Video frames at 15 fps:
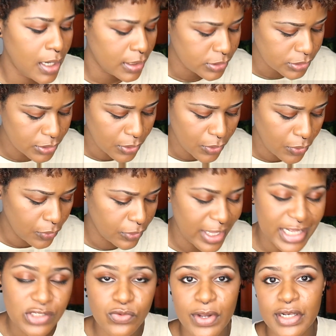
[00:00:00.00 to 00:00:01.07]
So
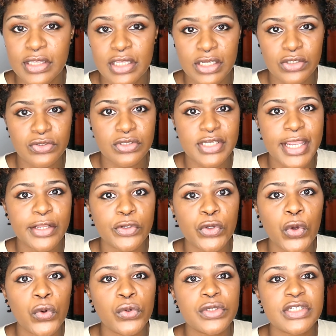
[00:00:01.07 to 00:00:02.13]
that's one thing to take
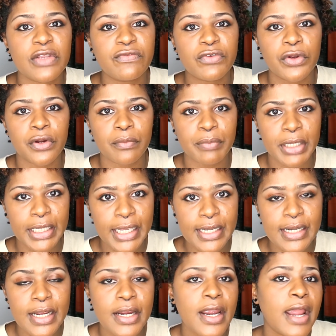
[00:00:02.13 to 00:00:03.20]
note if you're a
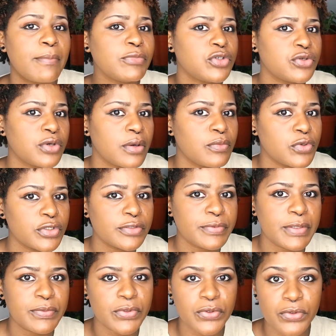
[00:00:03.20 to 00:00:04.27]
beginner. I'm sure most
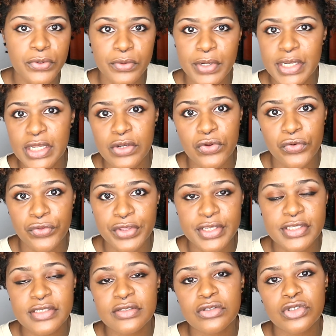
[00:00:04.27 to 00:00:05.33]
people who already know
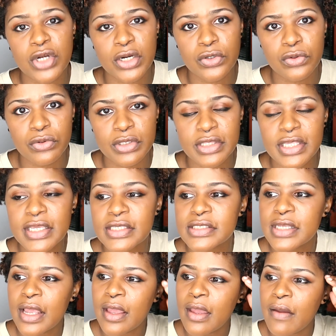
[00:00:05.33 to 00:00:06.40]
this struggle with
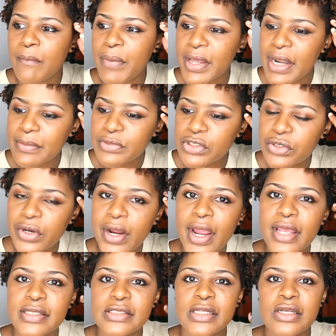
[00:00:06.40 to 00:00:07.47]
this, but I'm sure
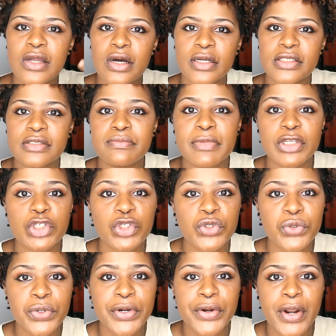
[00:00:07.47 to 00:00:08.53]
as the locks
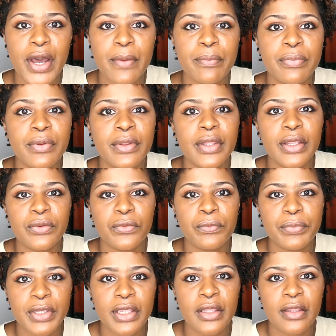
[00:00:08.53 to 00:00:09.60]
mature up, it will
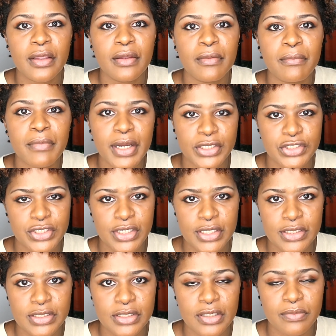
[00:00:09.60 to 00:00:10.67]
be much
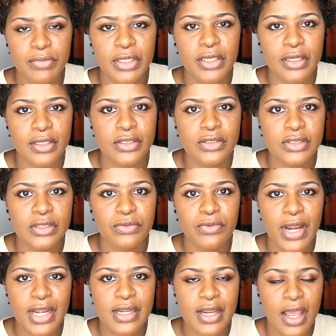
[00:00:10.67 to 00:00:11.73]
easier, because
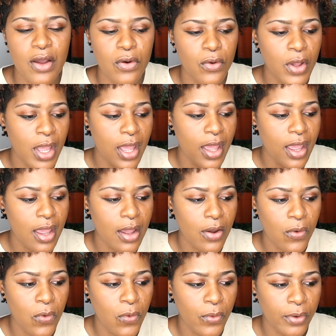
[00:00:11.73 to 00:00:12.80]
right now
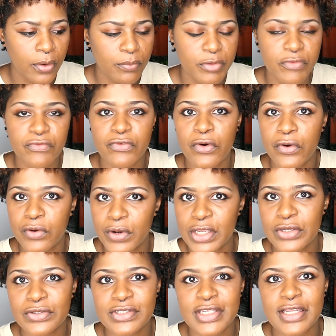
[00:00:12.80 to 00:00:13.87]
or before,
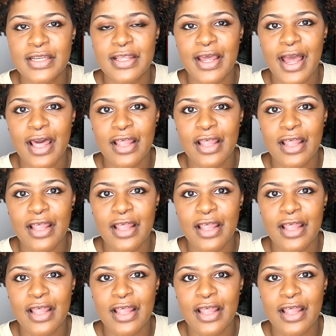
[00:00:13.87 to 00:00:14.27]
when you seen the